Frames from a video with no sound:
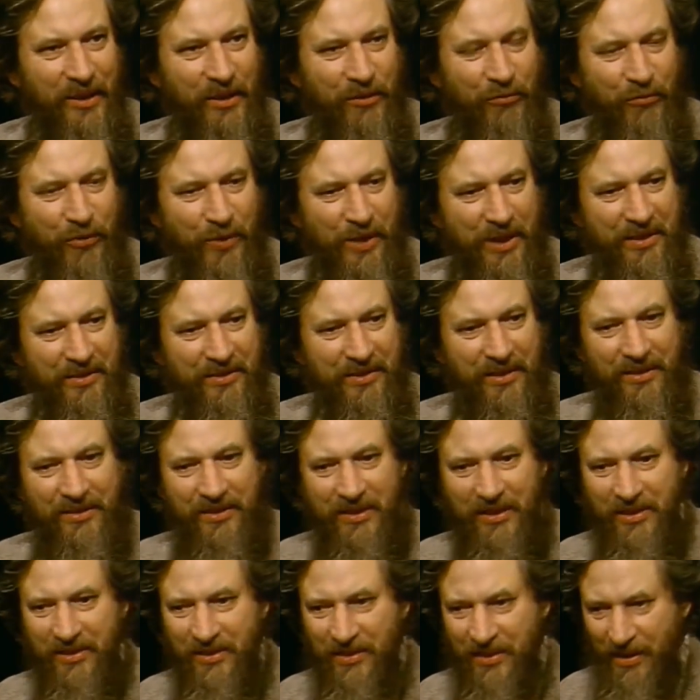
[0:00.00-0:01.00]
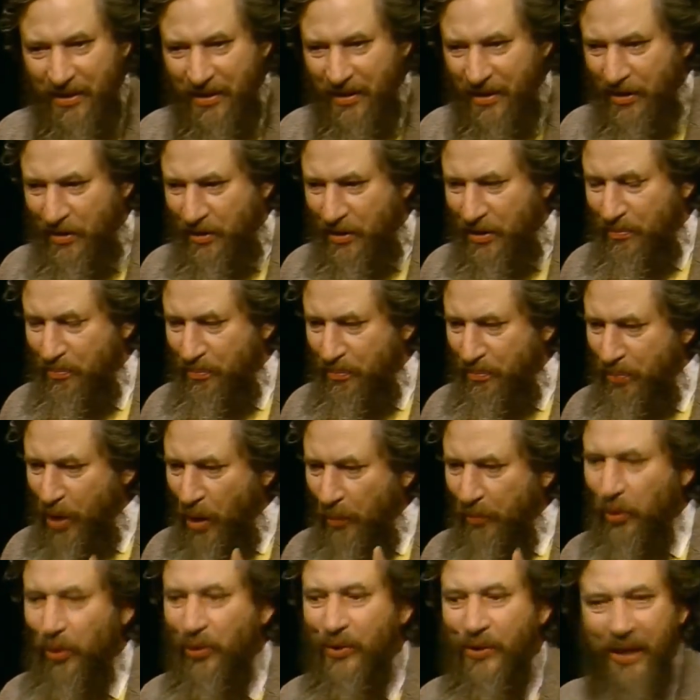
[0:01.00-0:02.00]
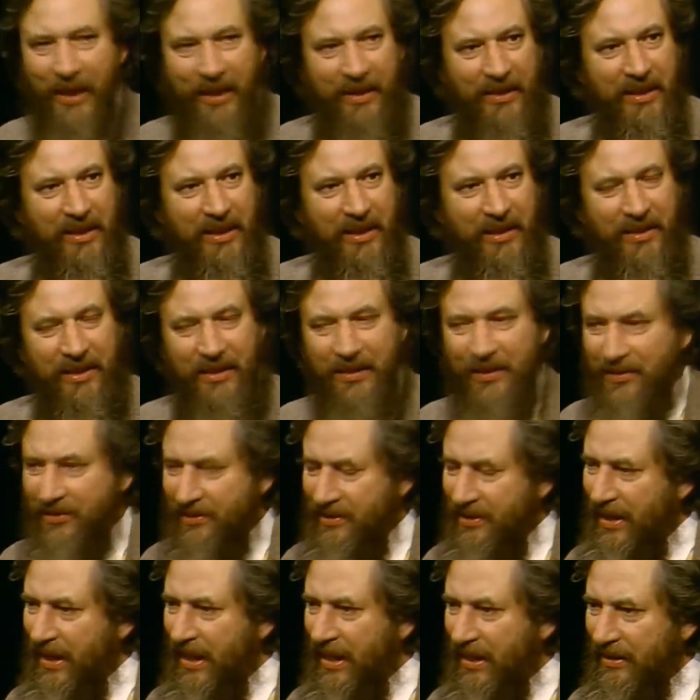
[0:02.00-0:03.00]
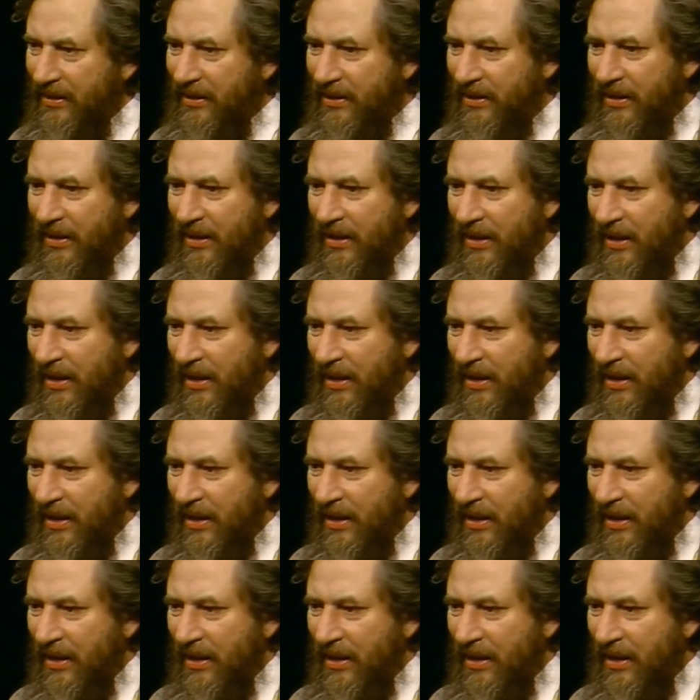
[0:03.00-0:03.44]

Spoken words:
For instance, it's the popular idea that a saint